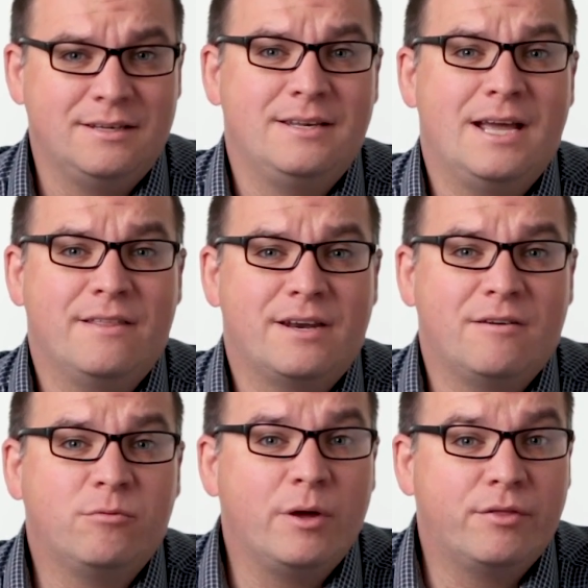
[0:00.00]
Now that
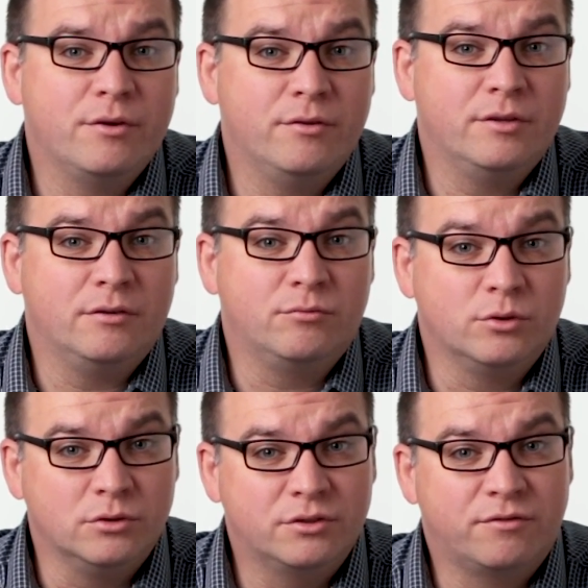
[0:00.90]
I've went through the
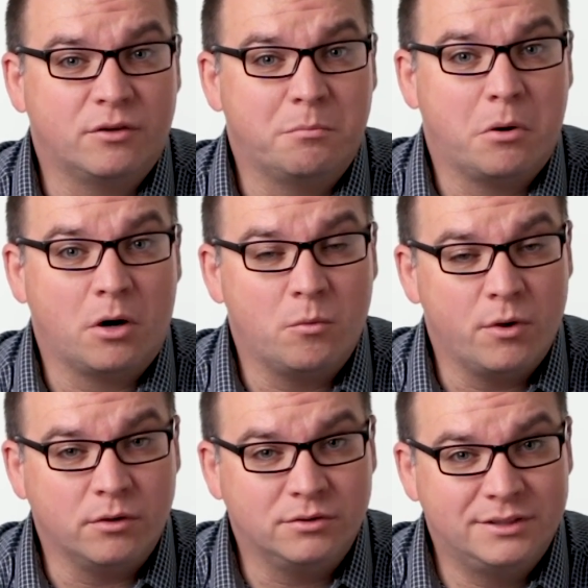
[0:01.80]
rules for Part
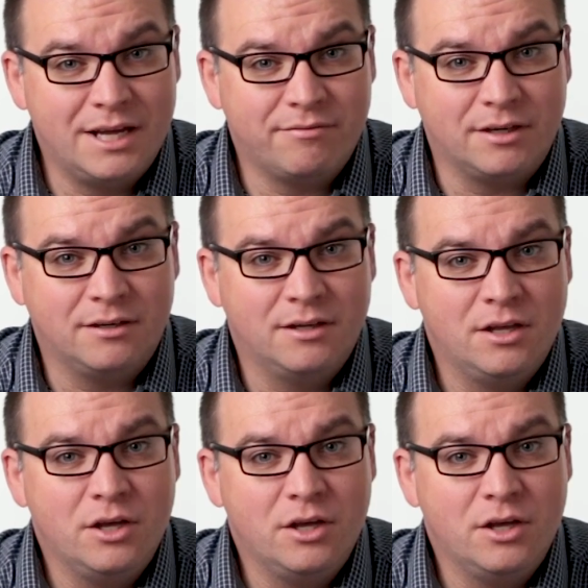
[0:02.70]
107,